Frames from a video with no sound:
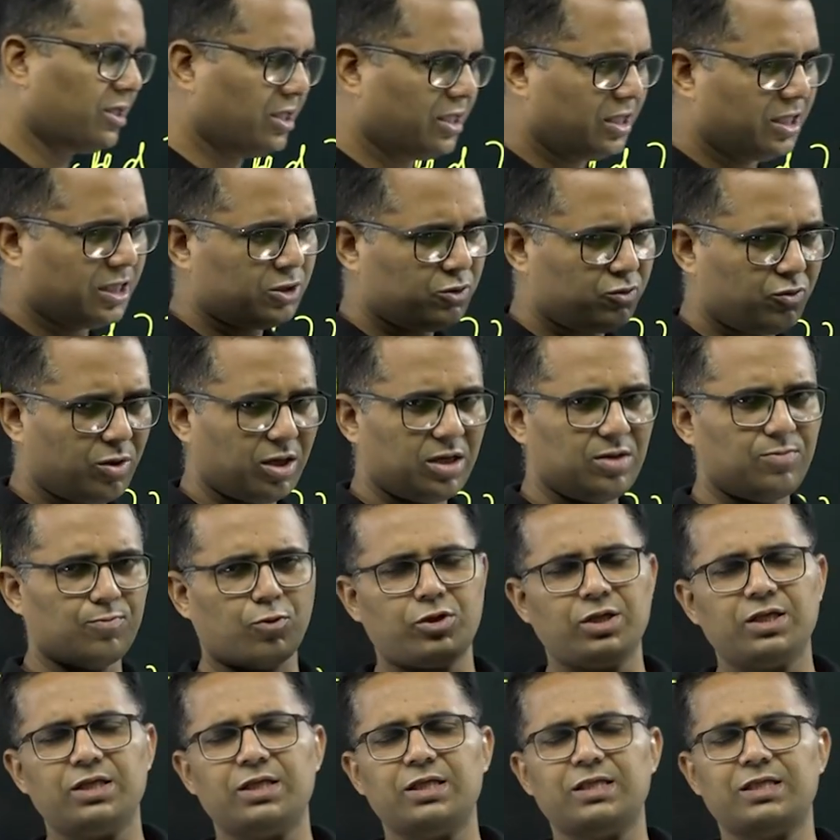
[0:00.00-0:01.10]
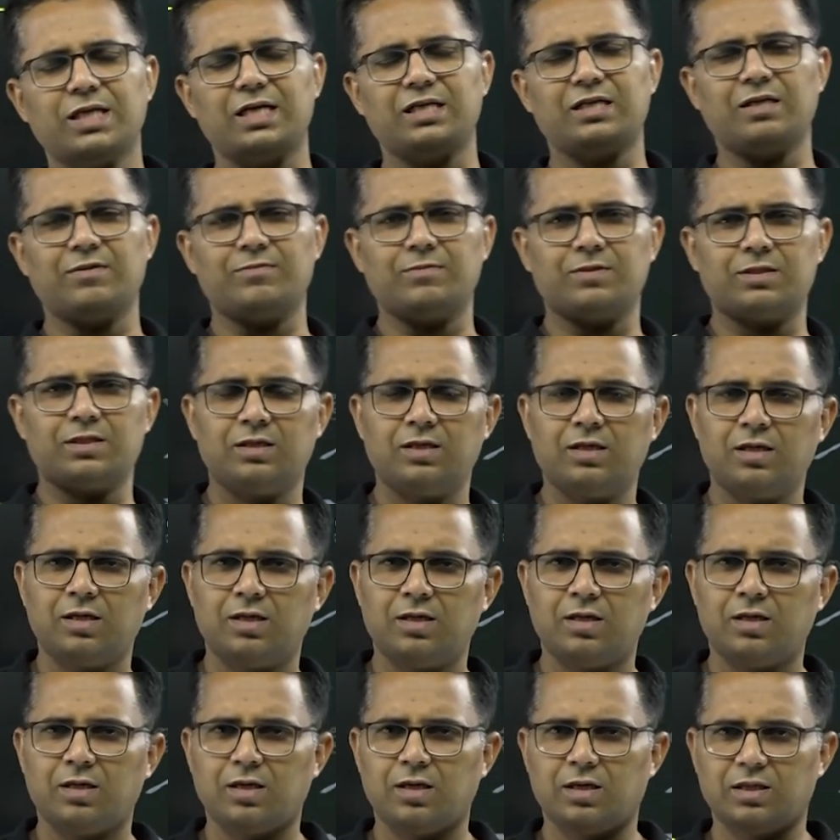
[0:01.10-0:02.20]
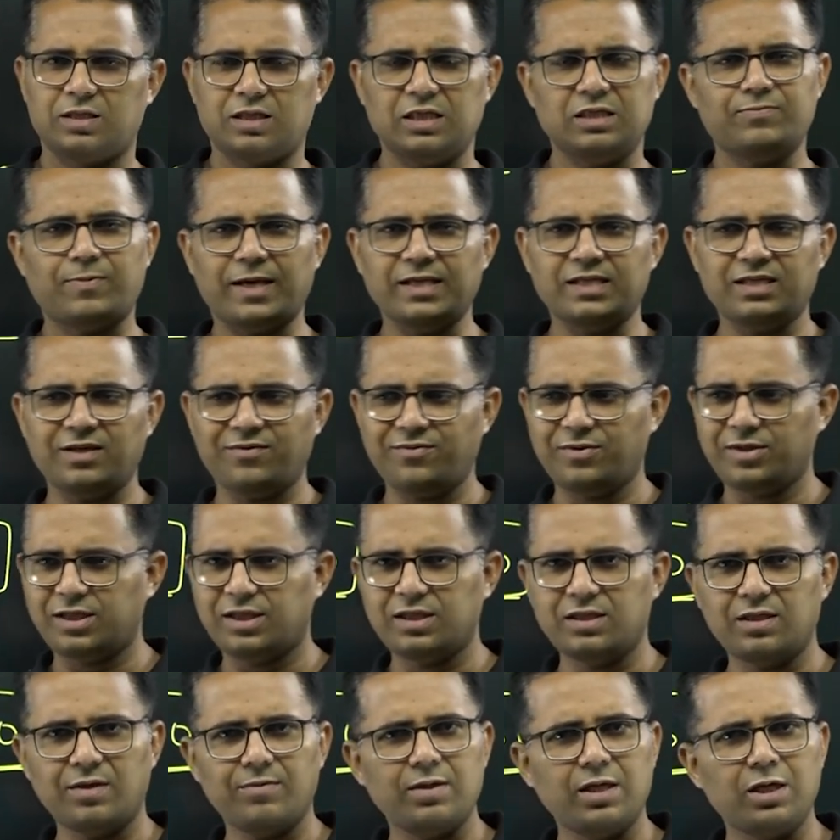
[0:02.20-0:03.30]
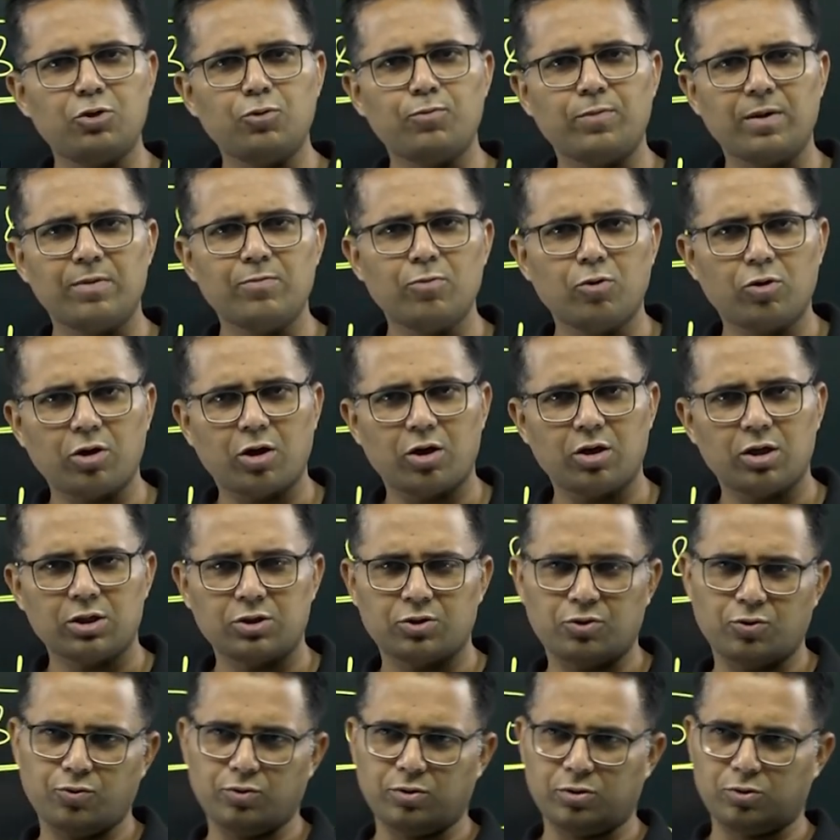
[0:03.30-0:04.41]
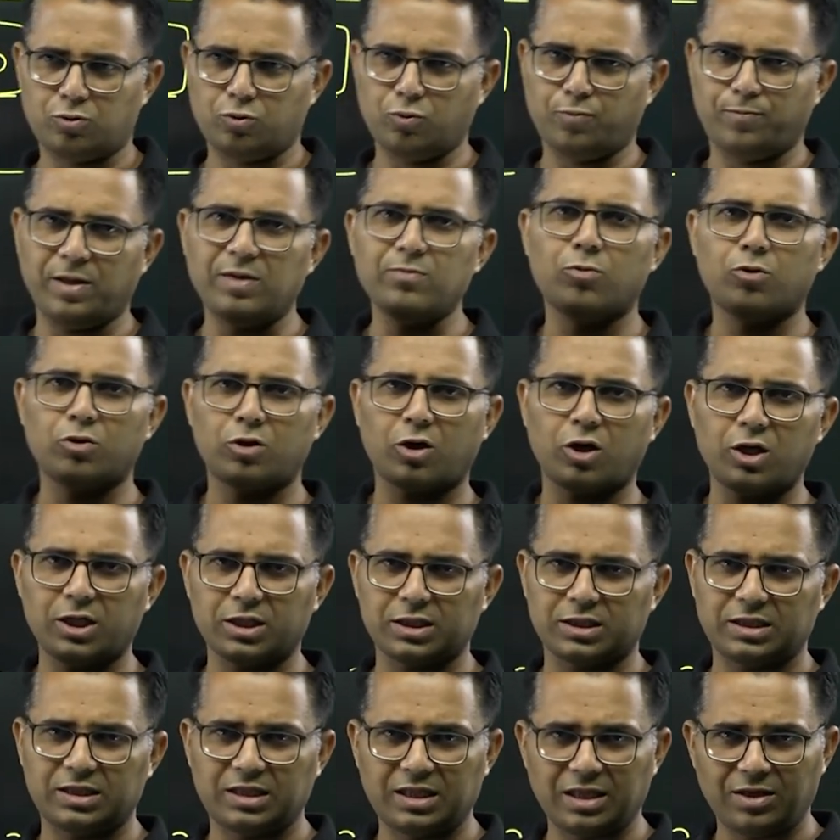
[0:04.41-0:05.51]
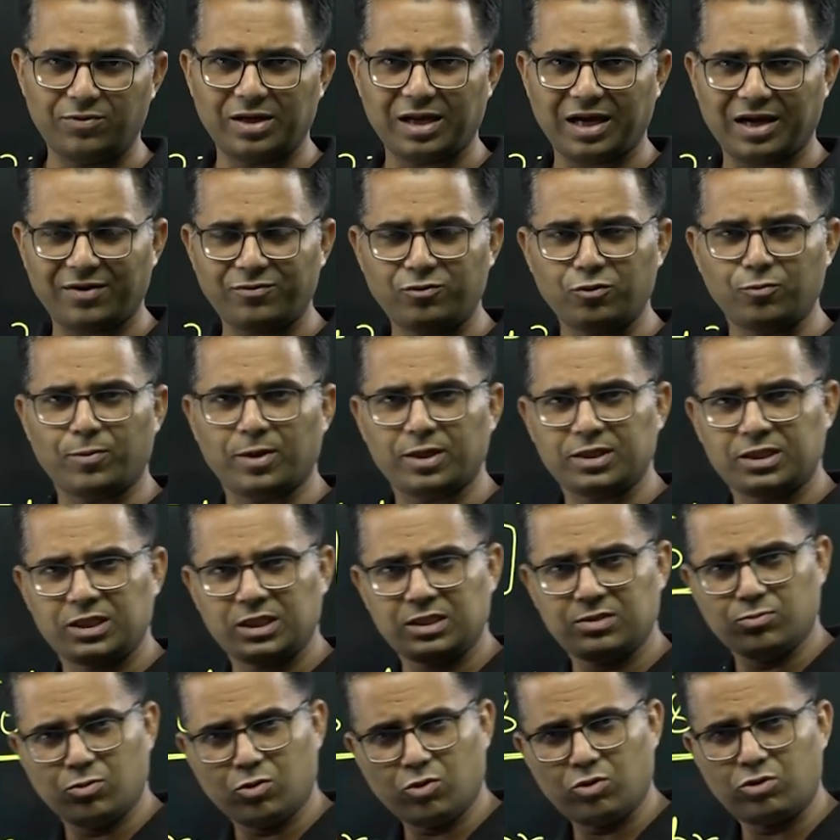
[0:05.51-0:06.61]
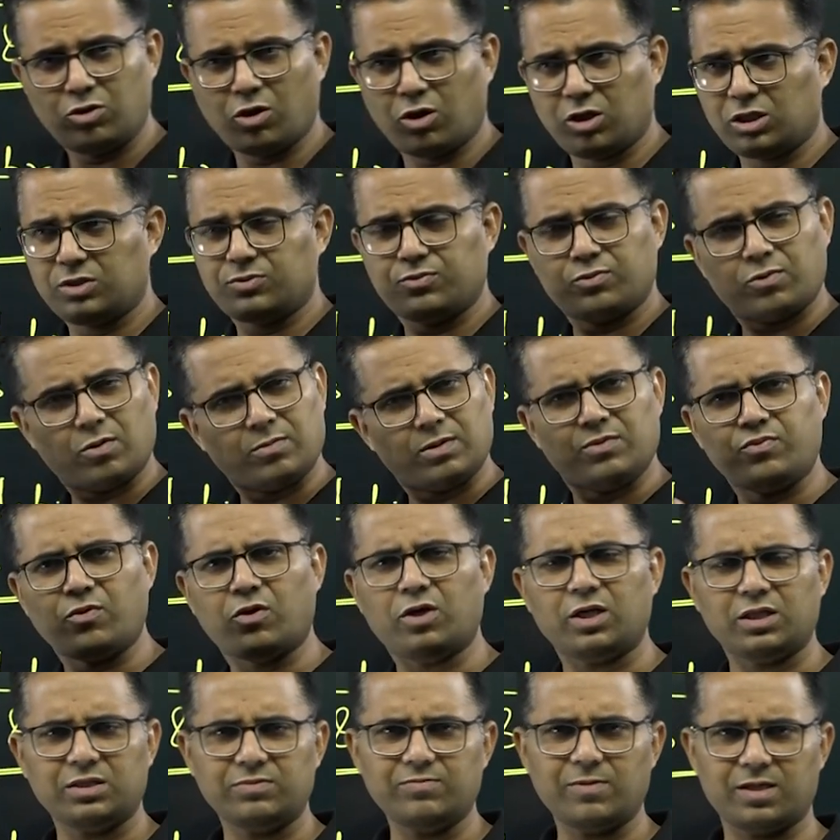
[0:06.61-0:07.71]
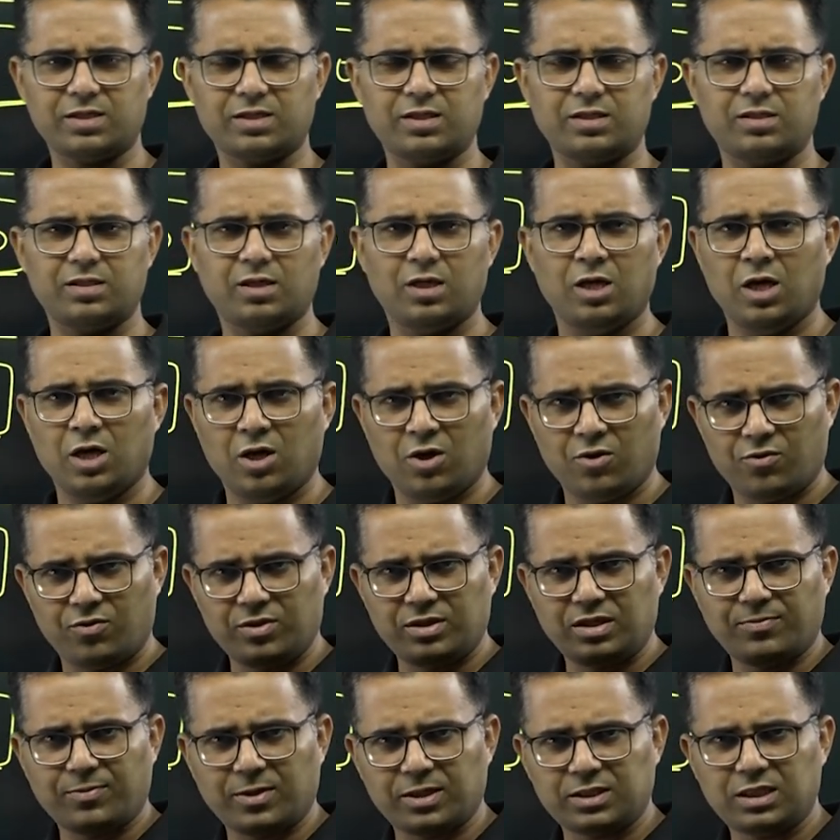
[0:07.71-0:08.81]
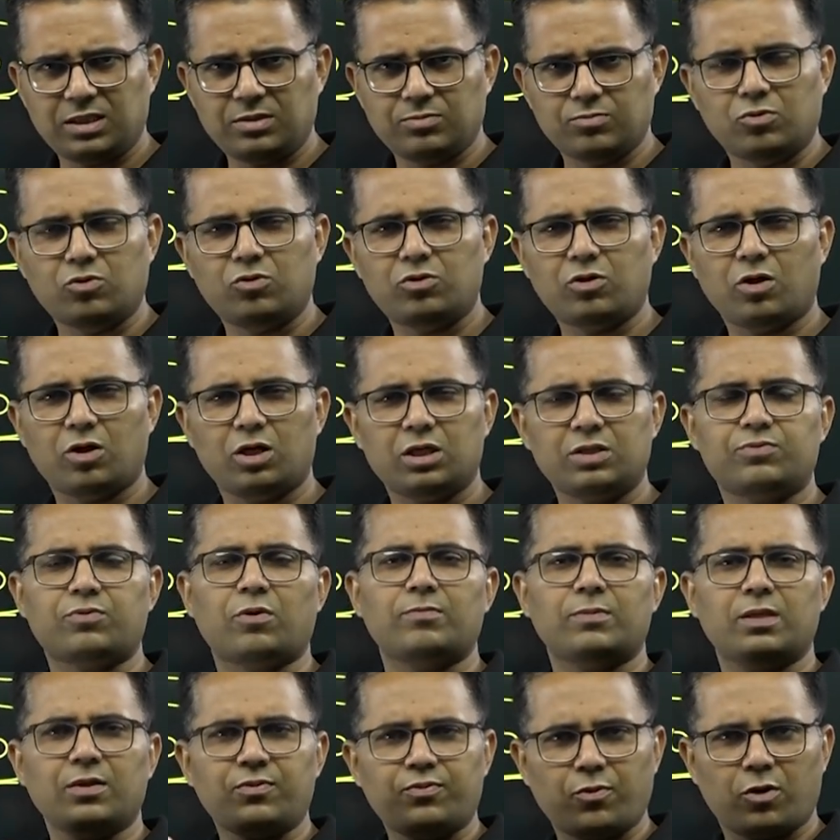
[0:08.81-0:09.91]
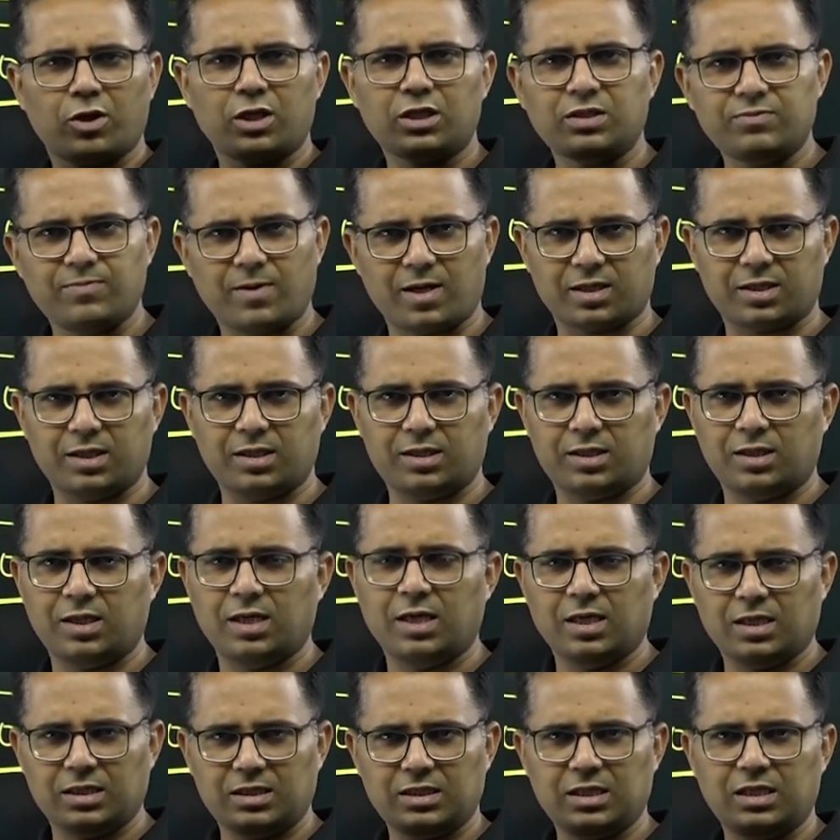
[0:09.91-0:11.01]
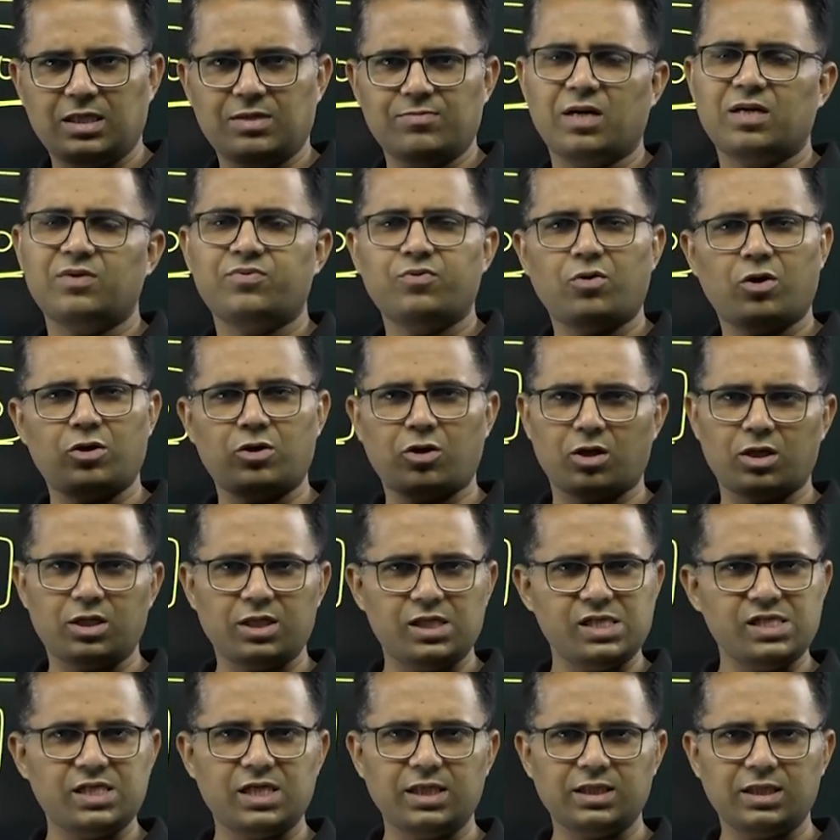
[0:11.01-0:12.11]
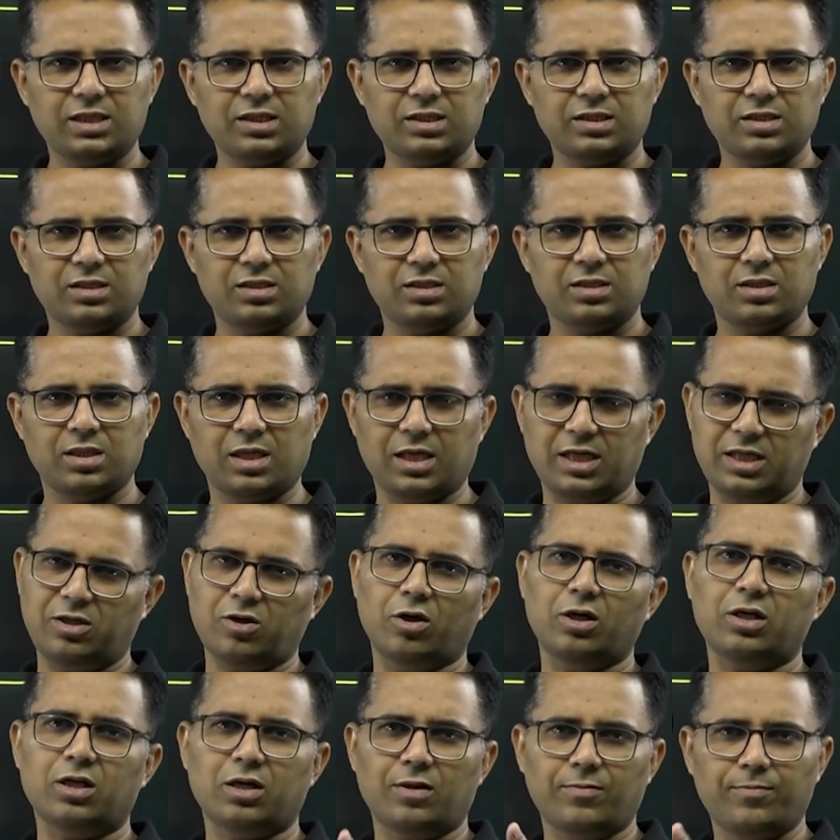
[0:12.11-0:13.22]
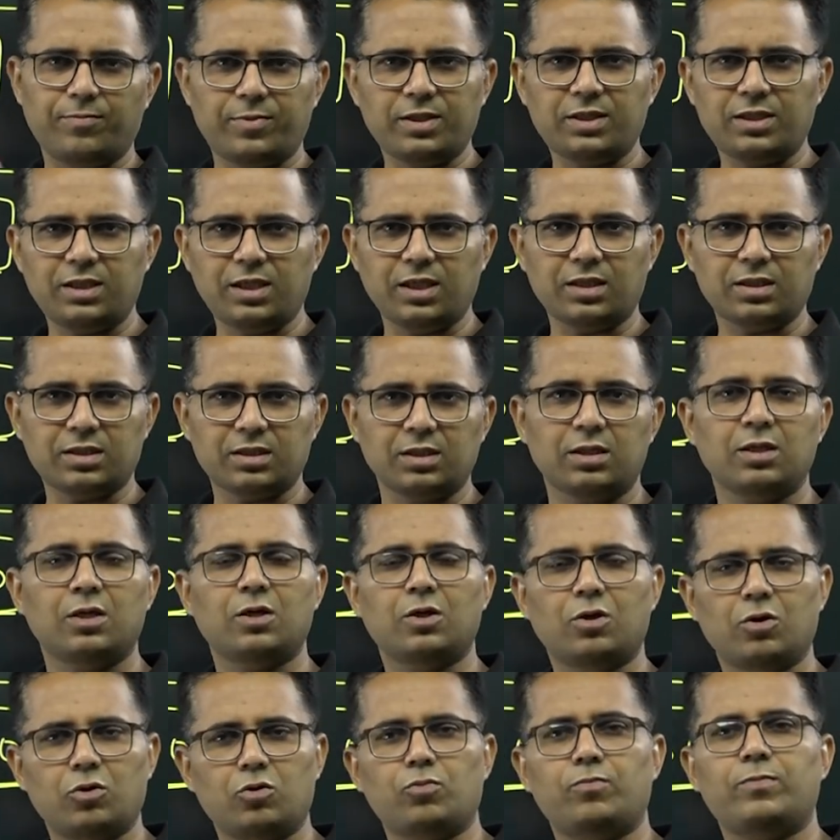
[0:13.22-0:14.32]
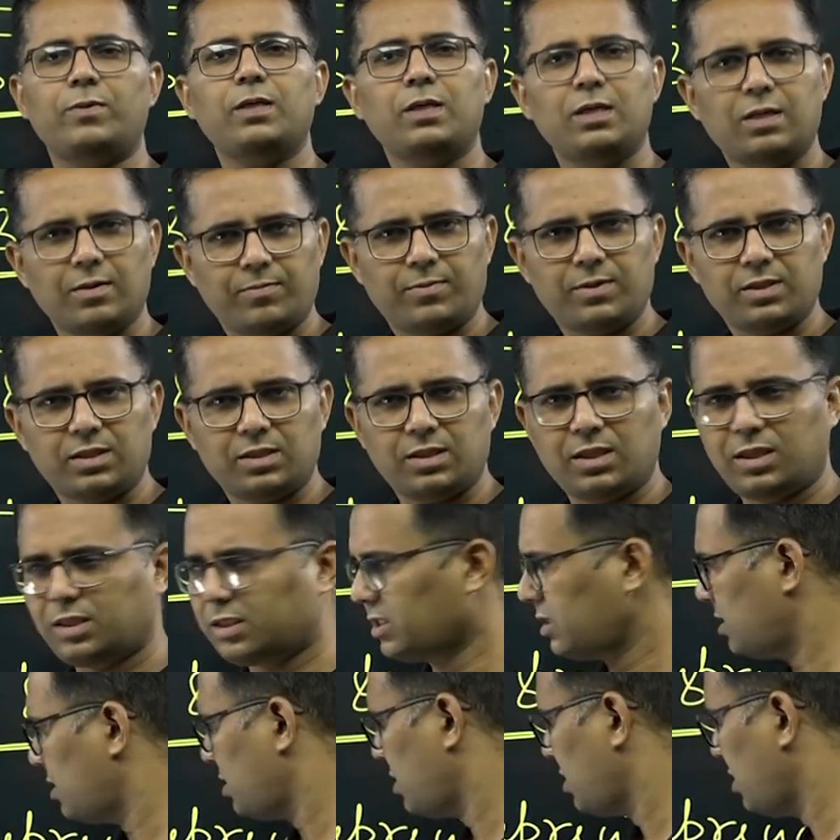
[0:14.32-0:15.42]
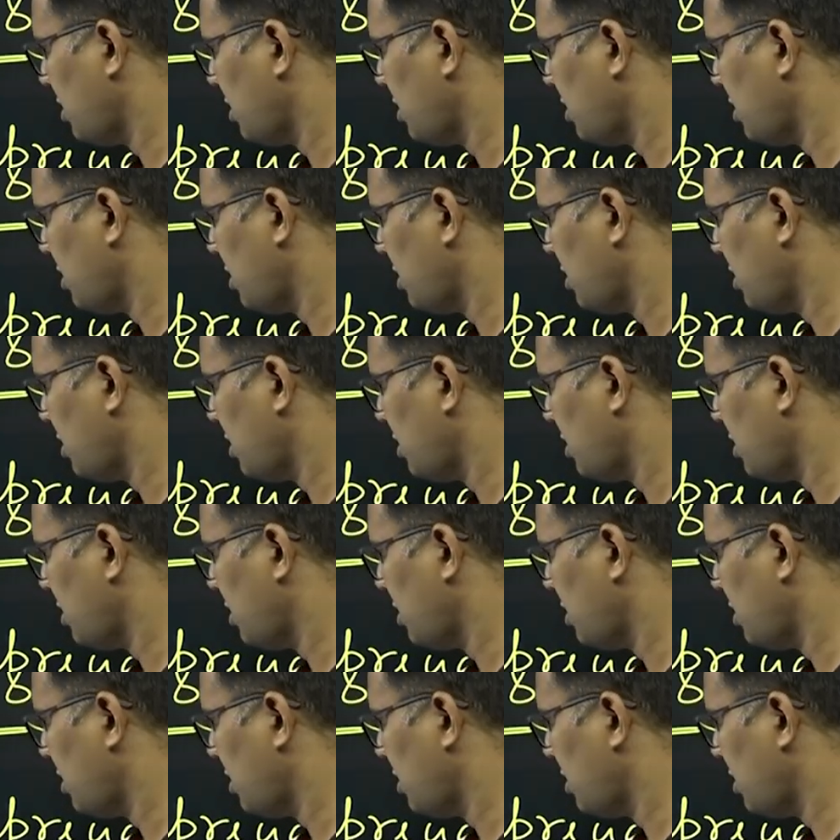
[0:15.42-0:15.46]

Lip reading: traders who are importing these items. Since prices have increased, they need to pay more dollars. So to pay more dollars, they will have to purchase more dollars from the forex market. When they purchase more dollars from the forex market, the demand for dollar increases and dollar appreciates, rupee depreciates.